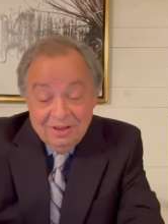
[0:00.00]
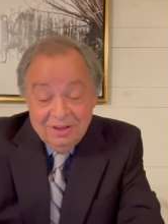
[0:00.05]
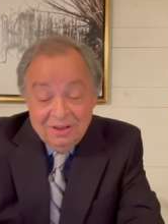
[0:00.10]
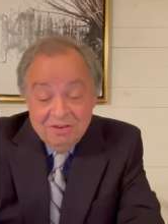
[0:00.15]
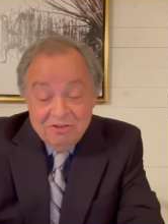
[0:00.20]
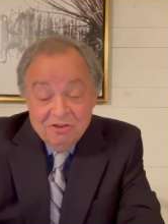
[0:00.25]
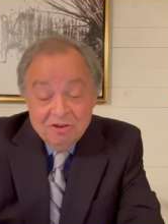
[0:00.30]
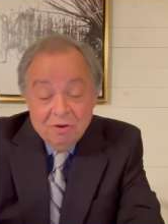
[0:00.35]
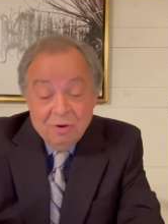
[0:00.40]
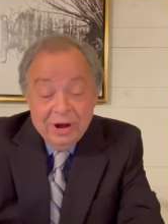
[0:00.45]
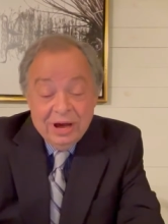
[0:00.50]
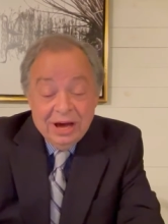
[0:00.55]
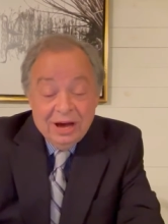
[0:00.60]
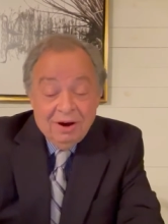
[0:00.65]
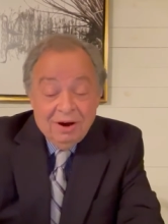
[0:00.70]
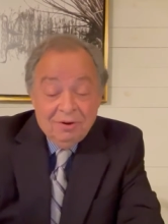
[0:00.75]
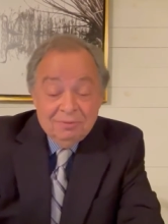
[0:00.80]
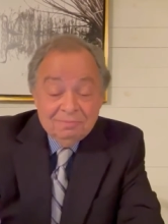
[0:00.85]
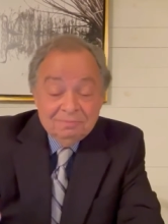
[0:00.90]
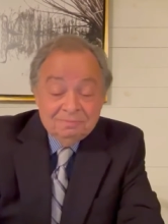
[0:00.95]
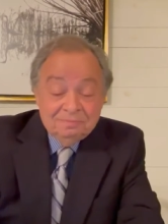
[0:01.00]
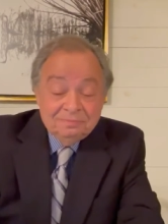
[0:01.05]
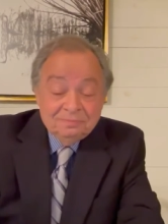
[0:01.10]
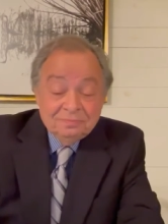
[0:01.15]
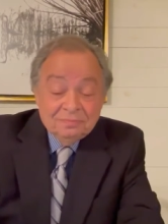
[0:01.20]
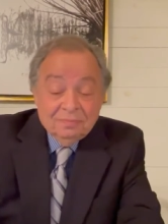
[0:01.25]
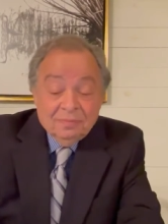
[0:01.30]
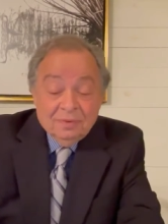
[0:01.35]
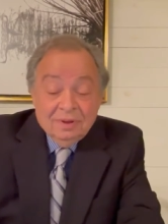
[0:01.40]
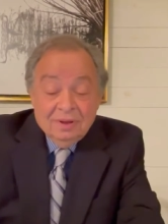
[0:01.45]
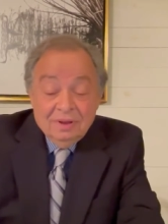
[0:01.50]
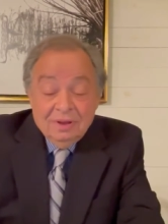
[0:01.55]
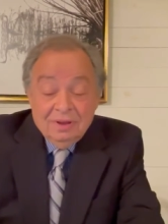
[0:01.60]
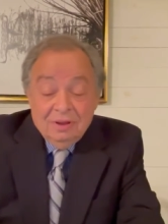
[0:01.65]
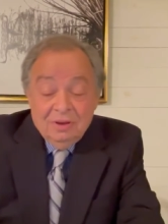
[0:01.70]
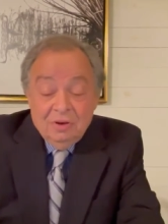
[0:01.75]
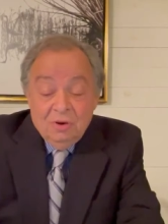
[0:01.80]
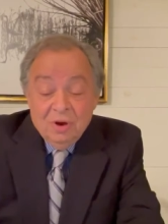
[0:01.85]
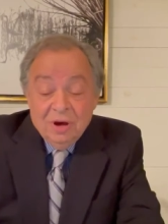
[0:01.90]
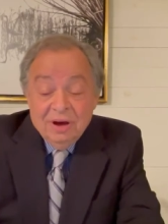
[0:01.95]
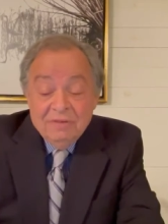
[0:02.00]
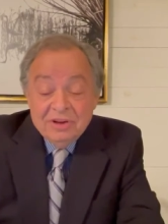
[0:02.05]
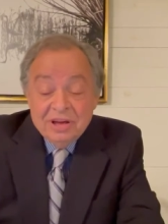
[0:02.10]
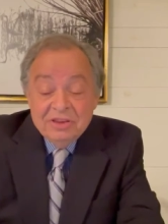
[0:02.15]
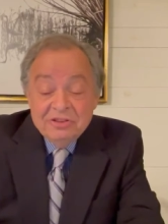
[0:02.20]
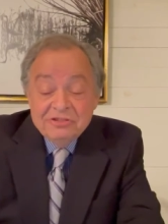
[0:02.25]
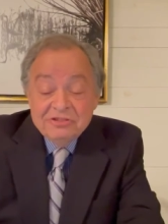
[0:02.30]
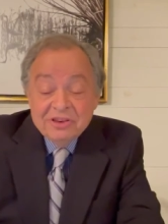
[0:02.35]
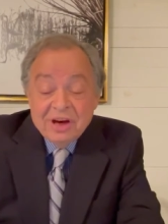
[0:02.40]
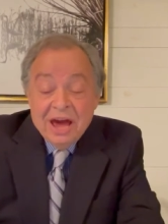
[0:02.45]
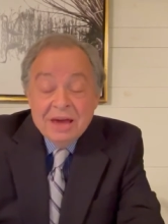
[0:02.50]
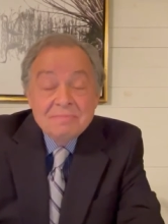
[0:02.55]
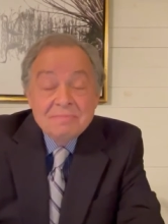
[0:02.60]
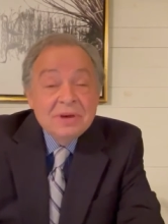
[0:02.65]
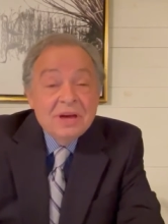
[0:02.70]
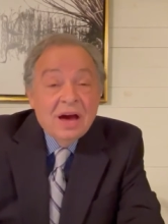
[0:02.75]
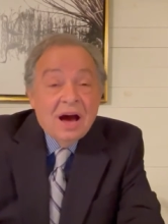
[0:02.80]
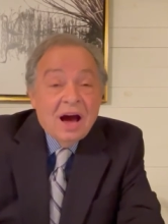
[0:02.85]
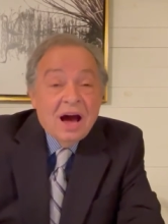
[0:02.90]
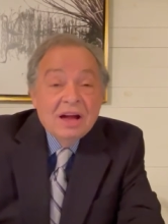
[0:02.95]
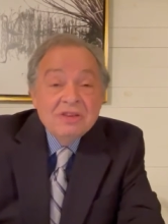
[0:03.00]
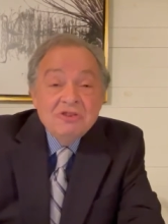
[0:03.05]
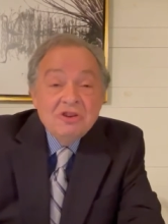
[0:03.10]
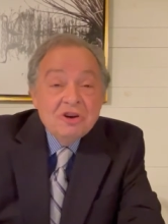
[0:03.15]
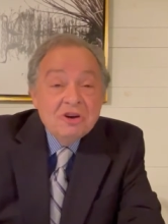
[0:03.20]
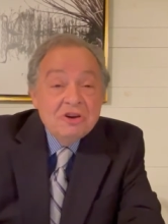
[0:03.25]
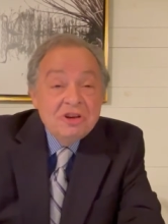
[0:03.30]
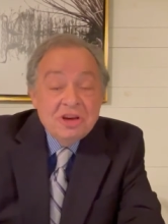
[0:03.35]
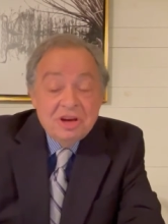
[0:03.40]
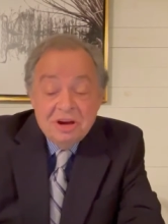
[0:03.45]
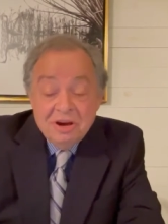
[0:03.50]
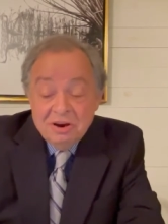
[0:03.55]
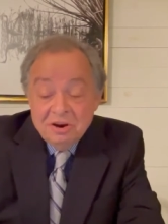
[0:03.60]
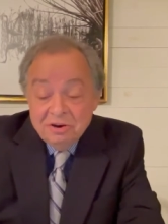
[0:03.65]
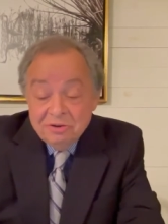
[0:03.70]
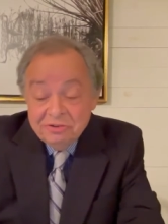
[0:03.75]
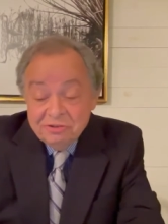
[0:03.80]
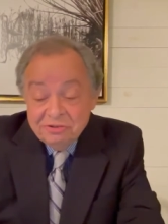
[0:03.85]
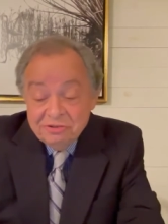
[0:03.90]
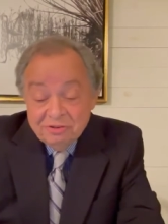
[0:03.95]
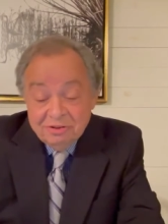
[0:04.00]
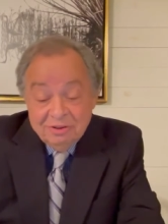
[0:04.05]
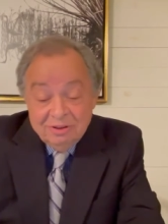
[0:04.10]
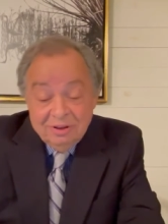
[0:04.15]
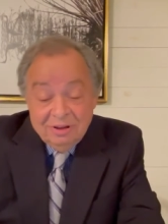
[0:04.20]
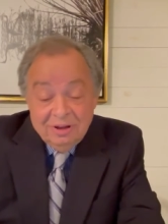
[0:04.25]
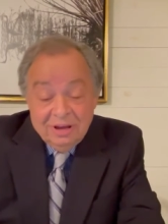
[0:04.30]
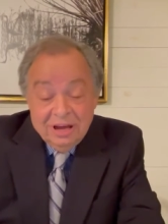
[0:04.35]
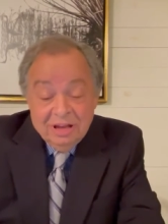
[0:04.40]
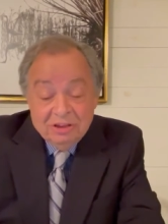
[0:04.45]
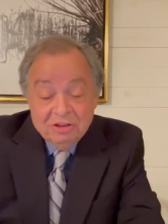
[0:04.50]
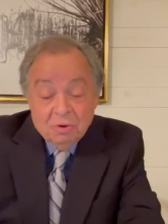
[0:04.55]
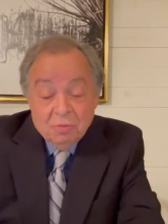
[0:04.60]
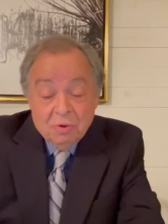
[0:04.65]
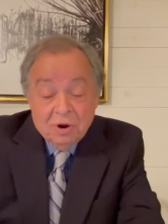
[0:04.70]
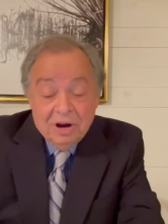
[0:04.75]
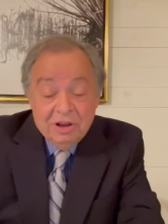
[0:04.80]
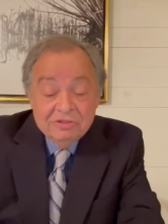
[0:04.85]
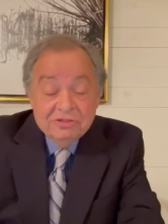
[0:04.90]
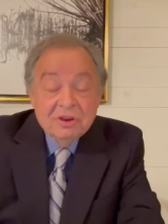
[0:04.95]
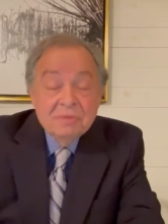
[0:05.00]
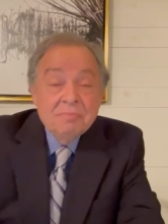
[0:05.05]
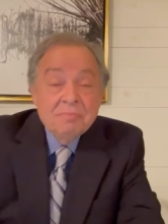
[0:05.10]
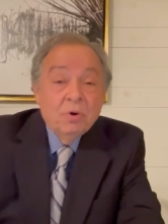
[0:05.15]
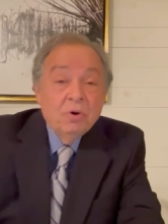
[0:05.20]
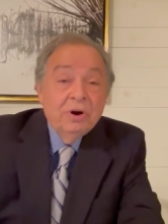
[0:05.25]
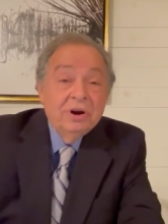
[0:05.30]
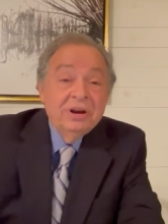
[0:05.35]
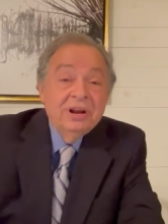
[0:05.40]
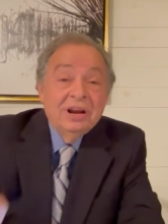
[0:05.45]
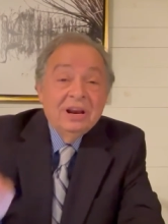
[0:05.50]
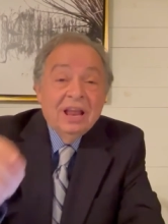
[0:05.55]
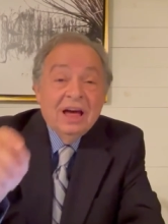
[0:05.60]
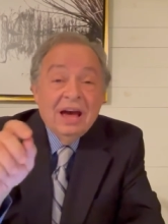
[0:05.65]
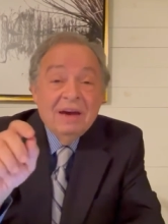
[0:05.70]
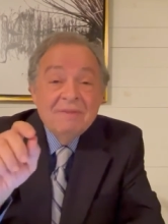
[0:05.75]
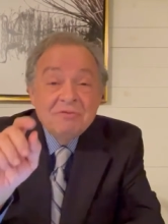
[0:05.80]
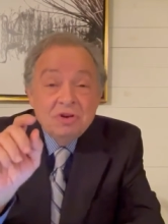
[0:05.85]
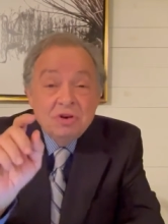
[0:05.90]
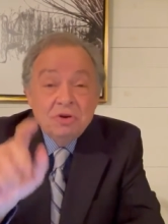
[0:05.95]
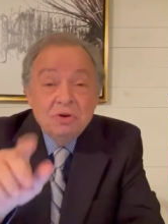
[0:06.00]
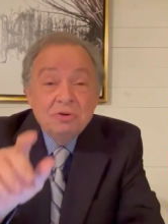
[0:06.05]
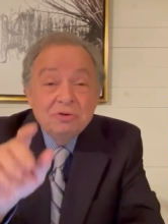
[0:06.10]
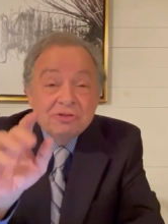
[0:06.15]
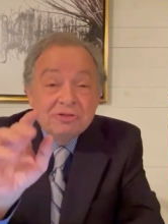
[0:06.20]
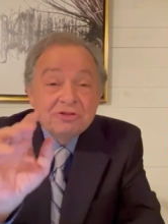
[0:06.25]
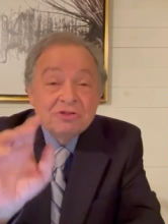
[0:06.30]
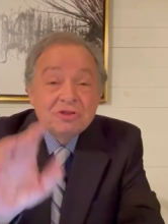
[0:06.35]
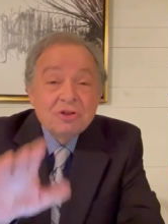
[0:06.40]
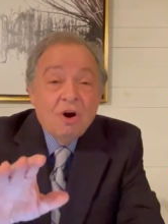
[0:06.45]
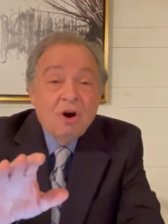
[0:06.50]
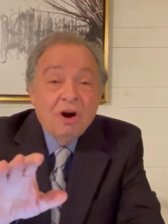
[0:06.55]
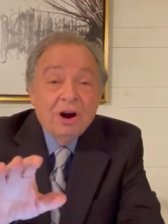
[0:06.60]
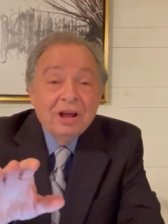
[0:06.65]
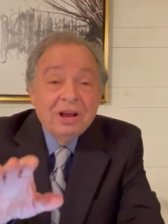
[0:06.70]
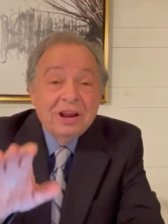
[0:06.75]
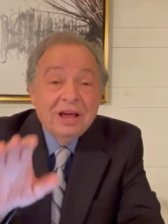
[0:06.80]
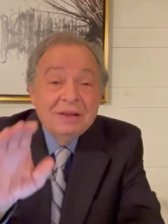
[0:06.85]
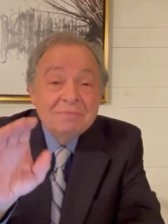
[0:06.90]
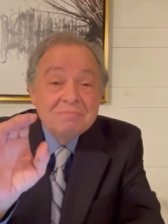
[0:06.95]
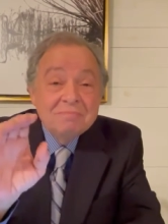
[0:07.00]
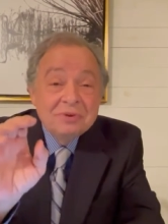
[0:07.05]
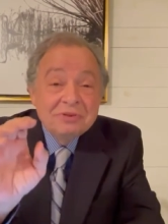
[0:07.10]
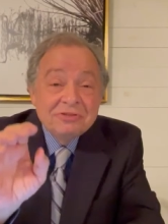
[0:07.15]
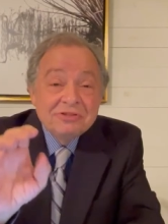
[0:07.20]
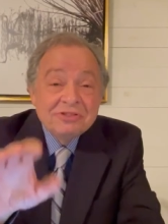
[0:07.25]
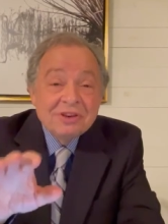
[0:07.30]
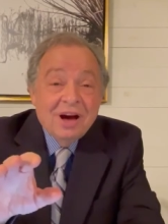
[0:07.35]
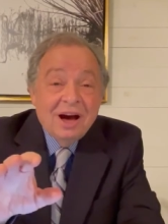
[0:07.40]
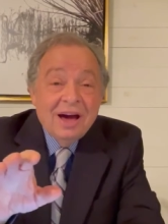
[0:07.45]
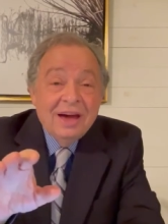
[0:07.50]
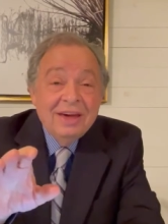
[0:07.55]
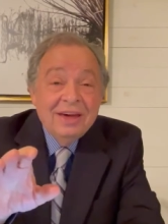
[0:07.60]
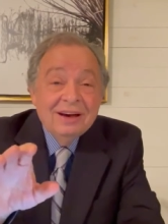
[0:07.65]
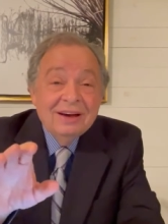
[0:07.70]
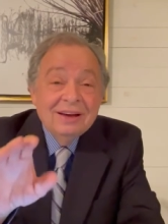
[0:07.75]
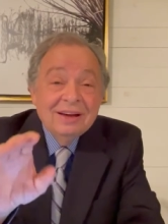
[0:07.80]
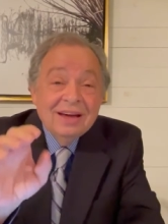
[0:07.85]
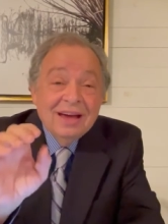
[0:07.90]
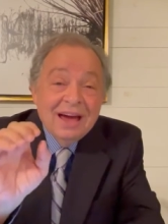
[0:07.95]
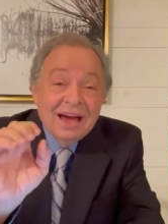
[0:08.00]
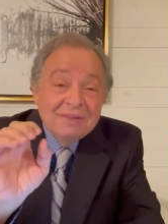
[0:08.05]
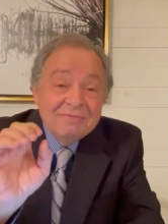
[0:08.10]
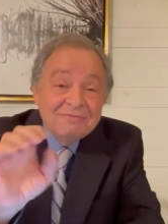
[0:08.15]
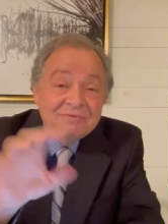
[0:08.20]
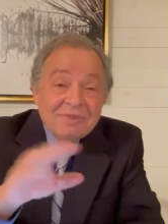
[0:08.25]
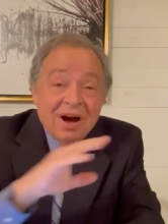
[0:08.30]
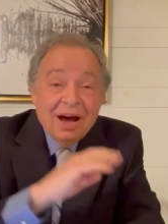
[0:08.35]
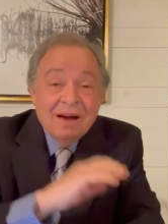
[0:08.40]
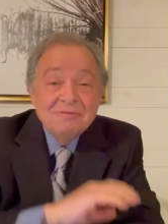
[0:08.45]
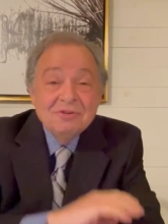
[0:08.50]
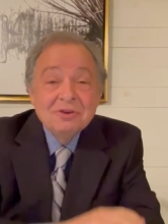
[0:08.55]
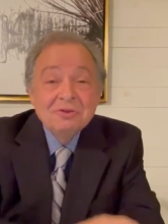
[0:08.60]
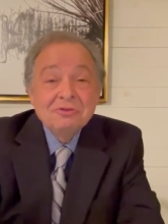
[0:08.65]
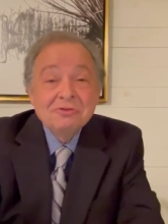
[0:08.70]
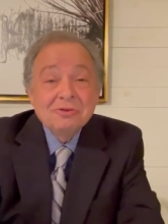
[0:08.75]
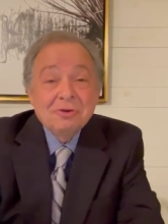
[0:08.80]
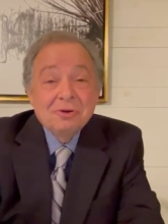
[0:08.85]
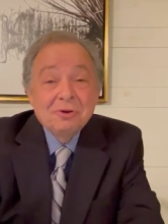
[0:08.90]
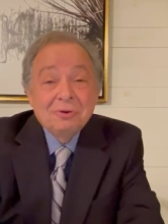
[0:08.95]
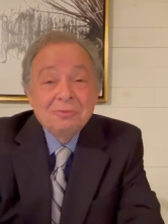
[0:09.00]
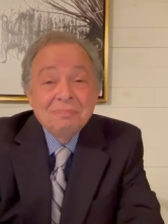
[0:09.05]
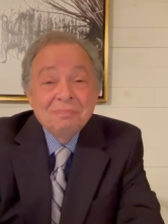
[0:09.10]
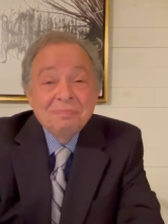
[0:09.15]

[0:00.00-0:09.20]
Joel, you have insight beyond your years into what is important in life. You started at Messiah at five years old